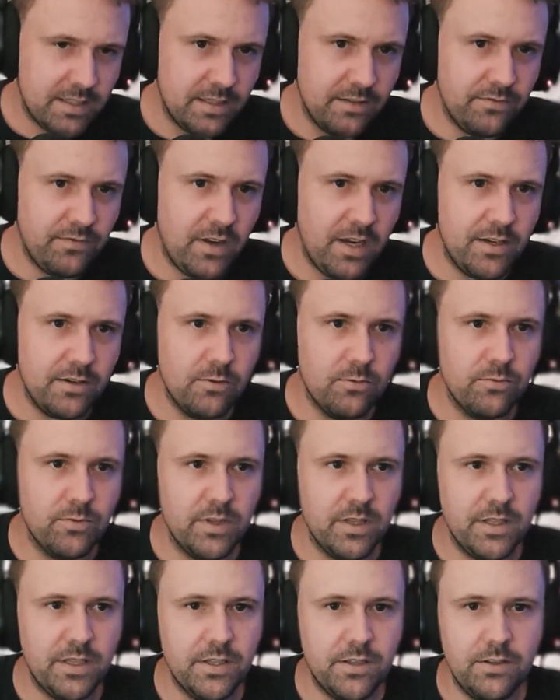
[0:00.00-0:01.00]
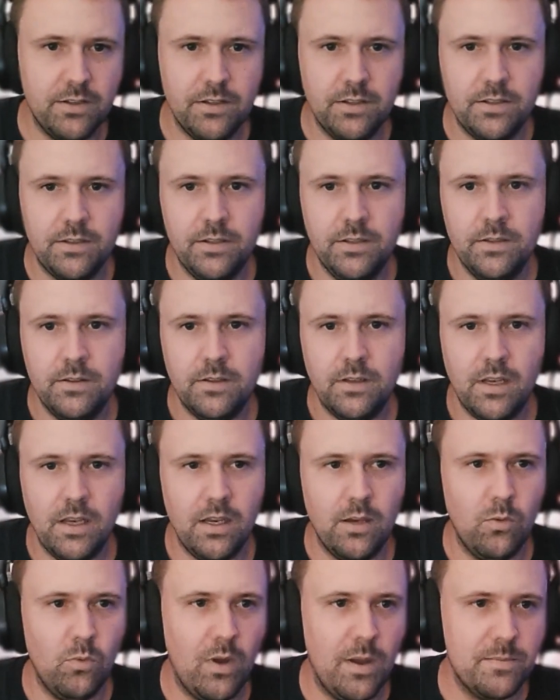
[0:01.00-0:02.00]
did find a really good
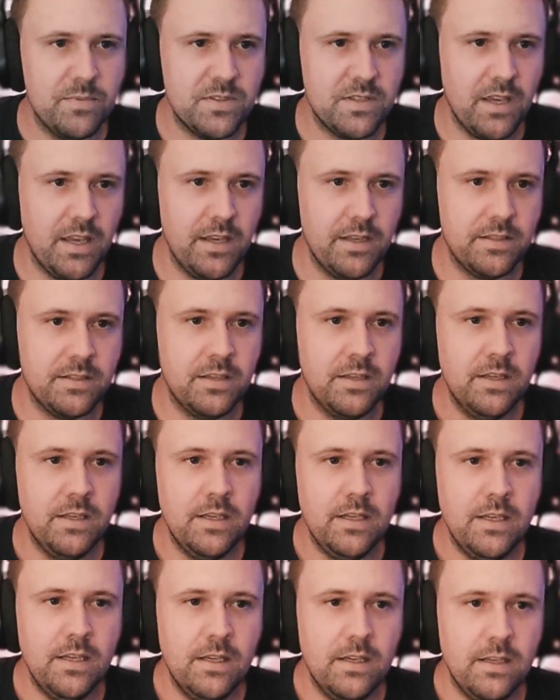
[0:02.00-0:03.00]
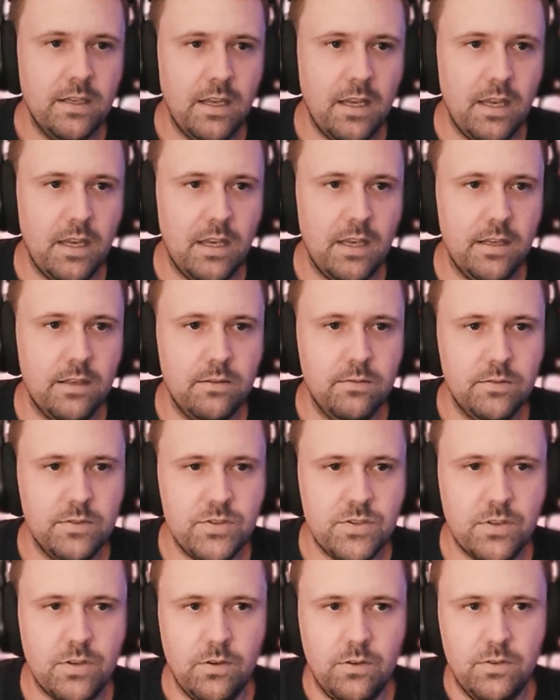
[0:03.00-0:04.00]
website. Just